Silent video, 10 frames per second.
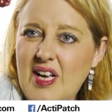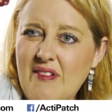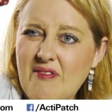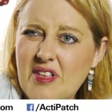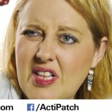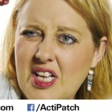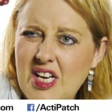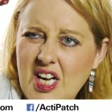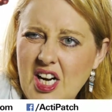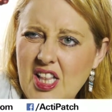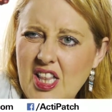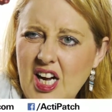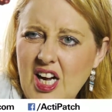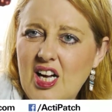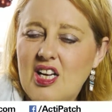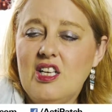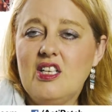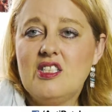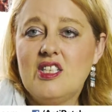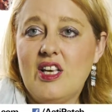everything like that.
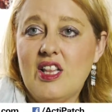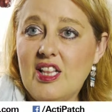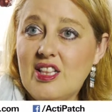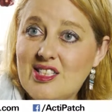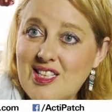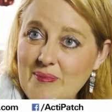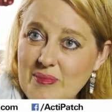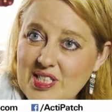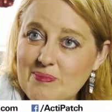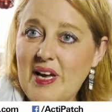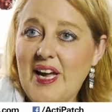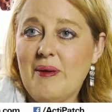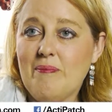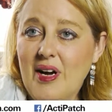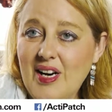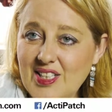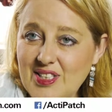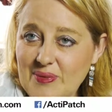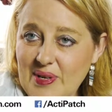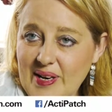So then they sent me to pain
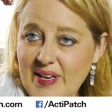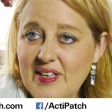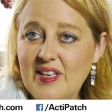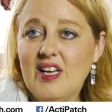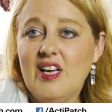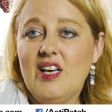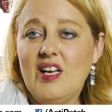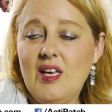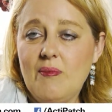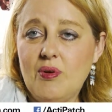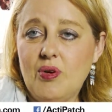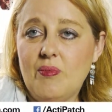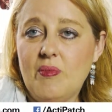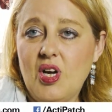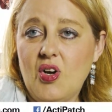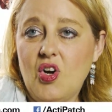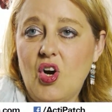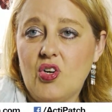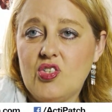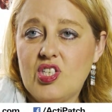management. He put me on
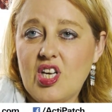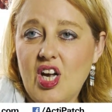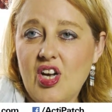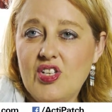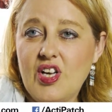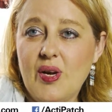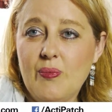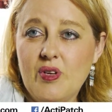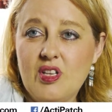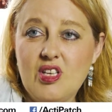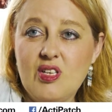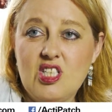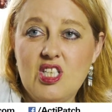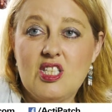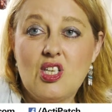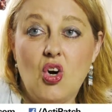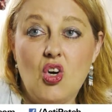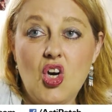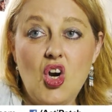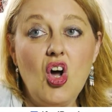oxycodone, which has
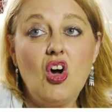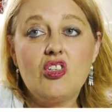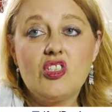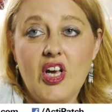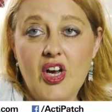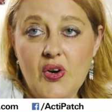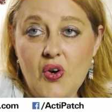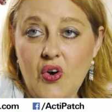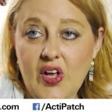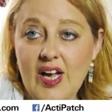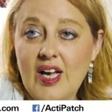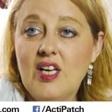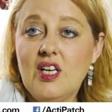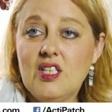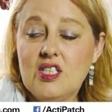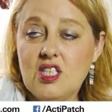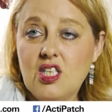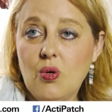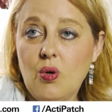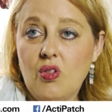got naloxone on it. It's
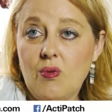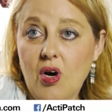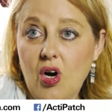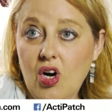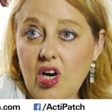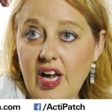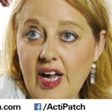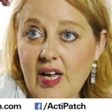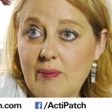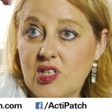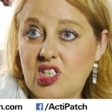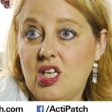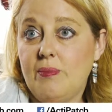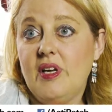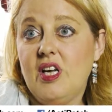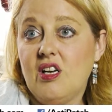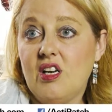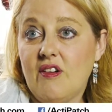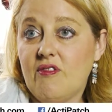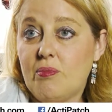new on the market. My GP had
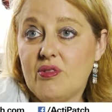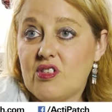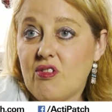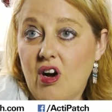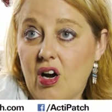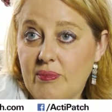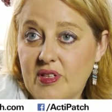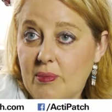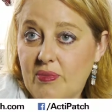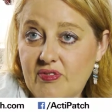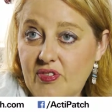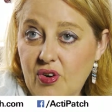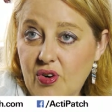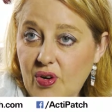never prescribed it before